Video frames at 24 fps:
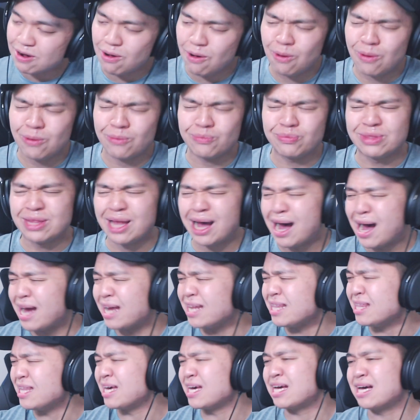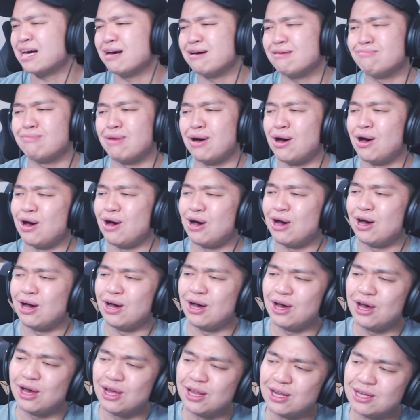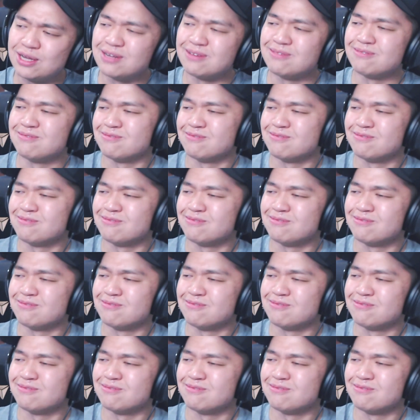Oh, Nine, like, come on.